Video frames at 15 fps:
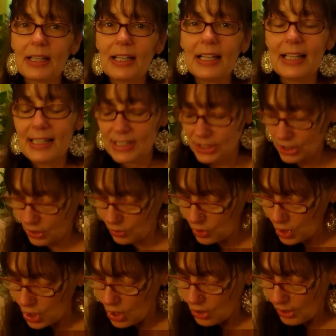And so,
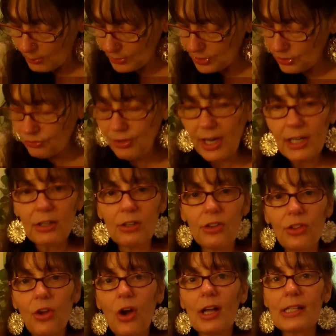when you write your
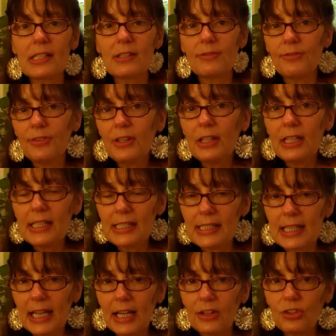thoughts and feelings
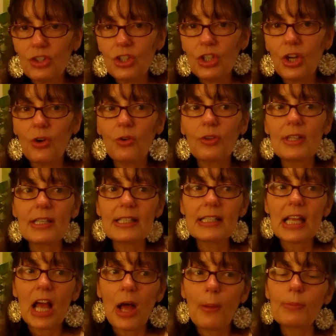down, you know, this
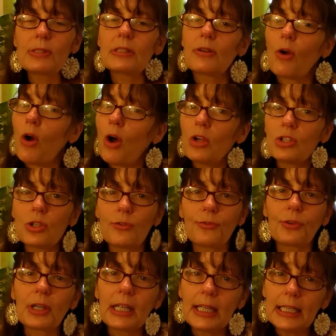helps also
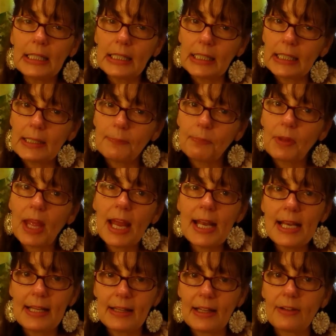for healing,
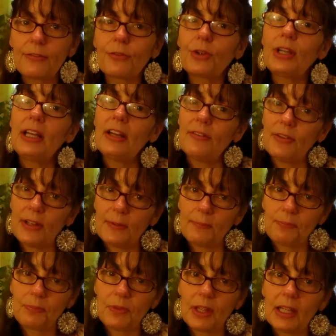anything, forgiving,
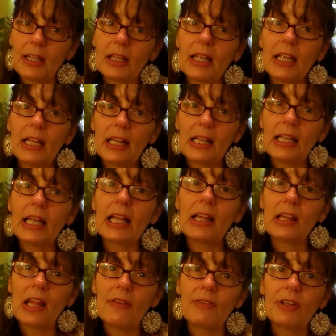healing
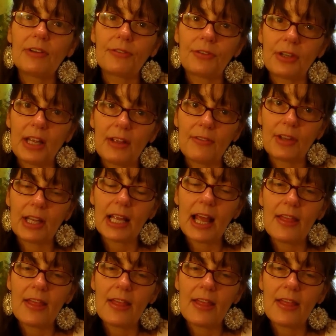and loving and forgiving.